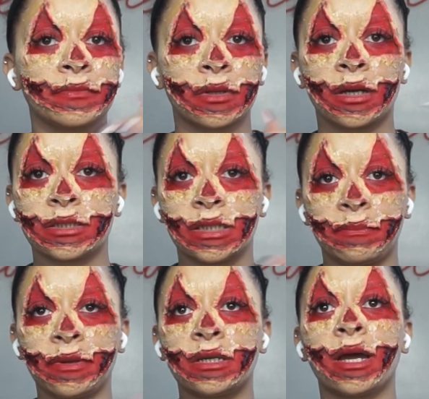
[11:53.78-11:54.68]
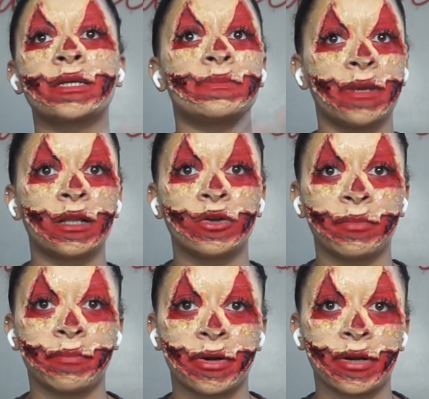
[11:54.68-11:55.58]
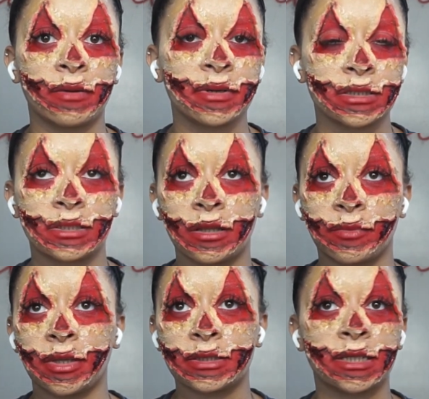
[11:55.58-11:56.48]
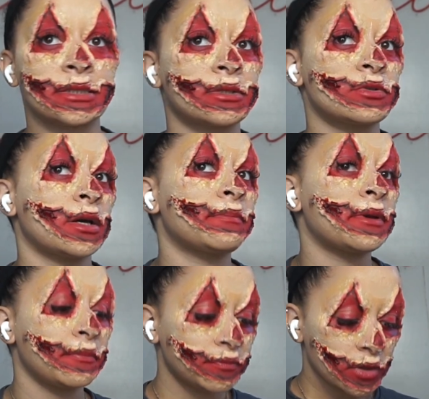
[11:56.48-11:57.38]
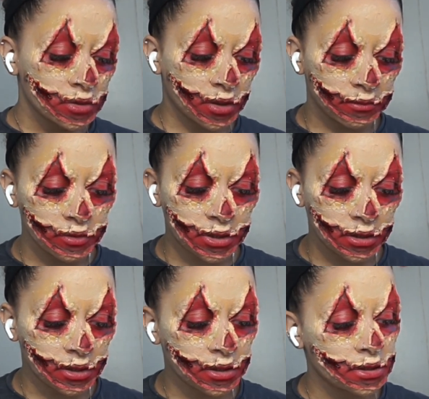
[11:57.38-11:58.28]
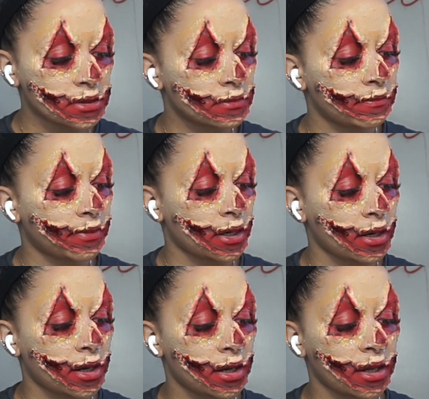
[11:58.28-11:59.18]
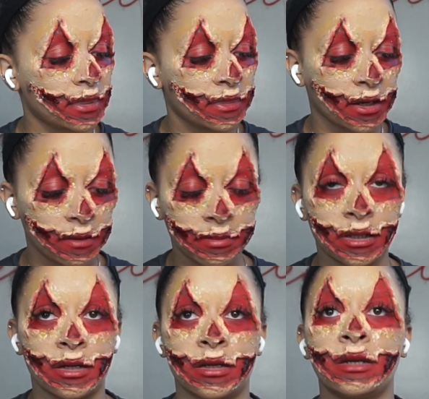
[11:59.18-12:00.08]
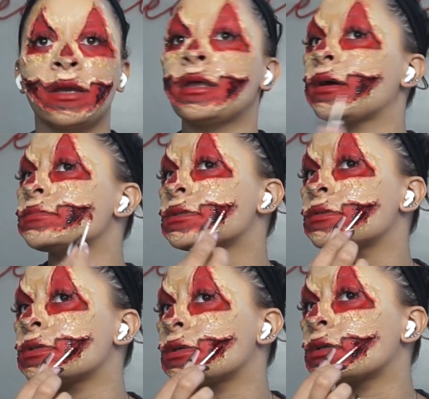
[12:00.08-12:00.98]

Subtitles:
I deepened. I can speak a little bit better now because the liquid latex has dried a bit. So I'm using this BkSheDevil Thick Blood, and I'm just using a